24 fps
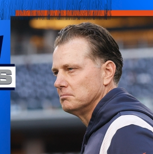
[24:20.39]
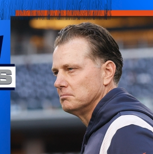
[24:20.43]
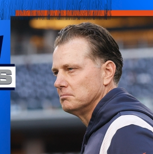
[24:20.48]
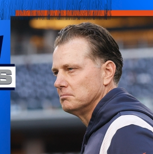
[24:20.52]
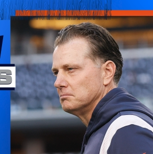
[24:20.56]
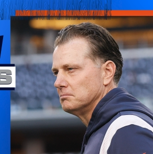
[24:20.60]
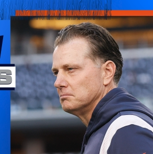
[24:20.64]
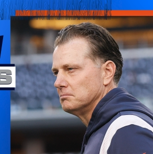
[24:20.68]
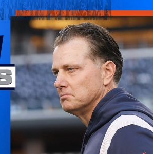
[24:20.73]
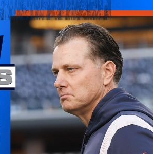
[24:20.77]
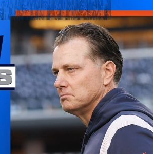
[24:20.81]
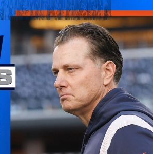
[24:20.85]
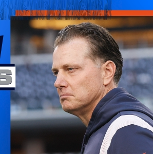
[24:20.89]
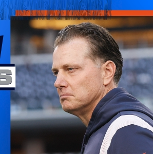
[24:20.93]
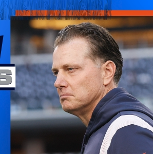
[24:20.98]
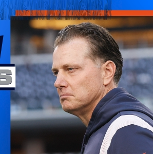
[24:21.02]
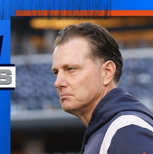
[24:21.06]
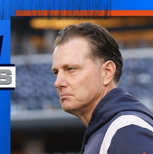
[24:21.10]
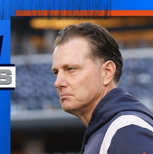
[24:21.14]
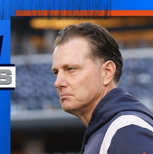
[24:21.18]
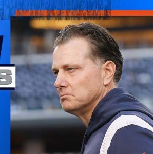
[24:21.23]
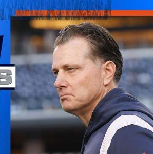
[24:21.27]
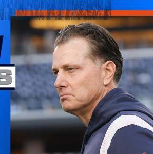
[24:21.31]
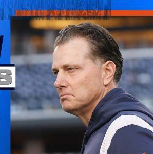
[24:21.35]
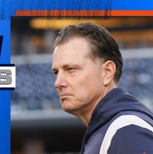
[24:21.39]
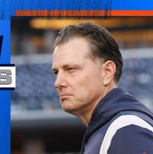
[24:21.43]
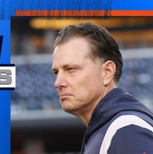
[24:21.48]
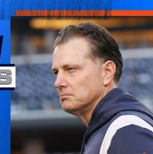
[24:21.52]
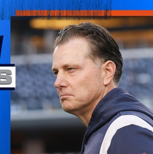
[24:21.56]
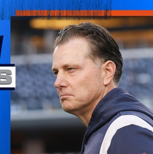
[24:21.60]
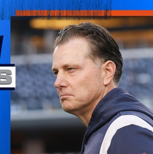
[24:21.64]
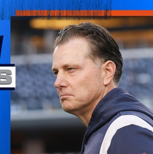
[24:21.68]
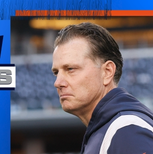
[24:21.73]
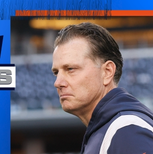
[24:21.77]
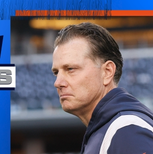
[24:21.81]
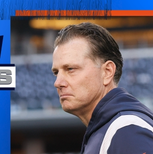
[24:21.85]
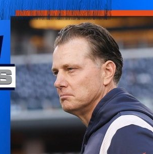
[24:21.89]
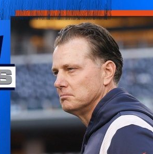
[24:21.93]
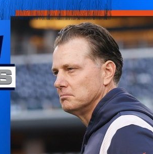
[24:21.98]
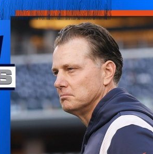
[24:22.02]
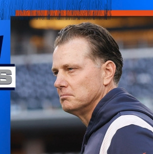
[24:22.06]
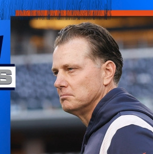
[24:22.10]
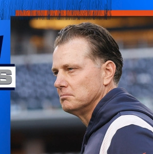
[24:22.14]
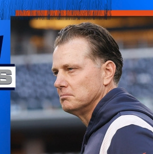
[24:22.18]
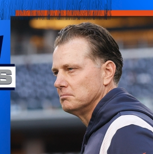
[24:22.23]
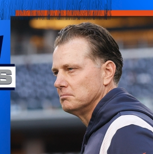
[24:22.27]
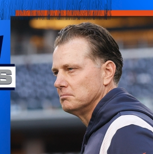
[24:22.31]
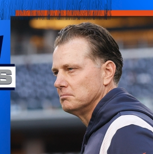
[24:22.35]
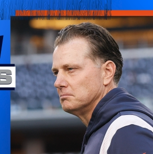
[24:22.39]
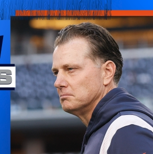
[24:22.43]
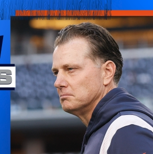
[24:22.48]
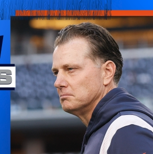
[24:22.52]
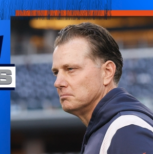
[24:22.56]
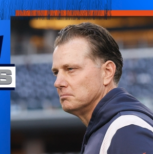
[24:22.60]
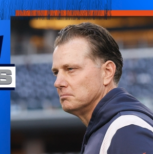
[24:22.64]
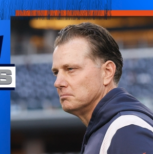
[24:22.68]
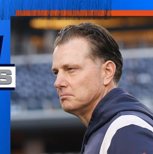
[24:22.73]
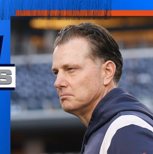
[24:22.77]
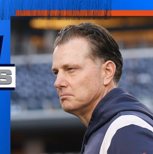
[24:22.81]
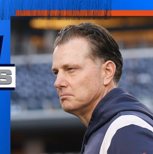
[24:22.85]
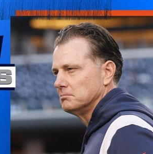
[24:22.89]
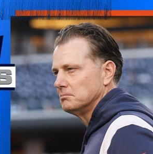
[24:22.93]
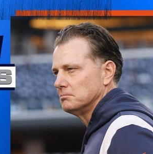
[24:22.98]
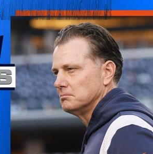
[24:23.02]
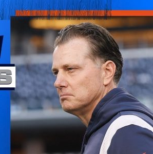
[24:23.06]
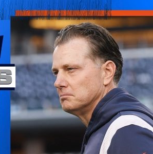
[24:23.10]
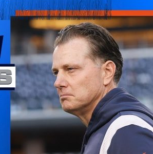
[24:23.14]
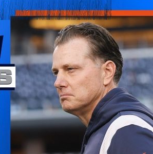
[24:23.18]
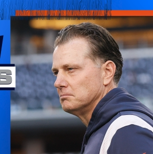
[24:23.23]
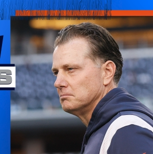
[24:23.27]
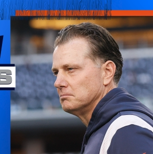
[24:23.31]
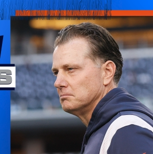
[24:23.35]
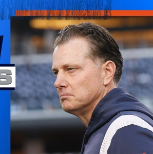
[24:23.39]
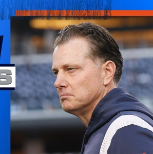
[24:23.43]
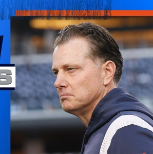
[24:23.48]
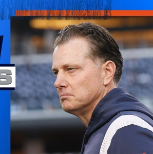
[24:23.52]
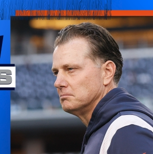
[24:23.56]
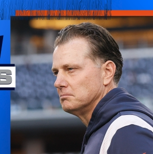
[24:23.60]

This is a still picture; no speech is visible.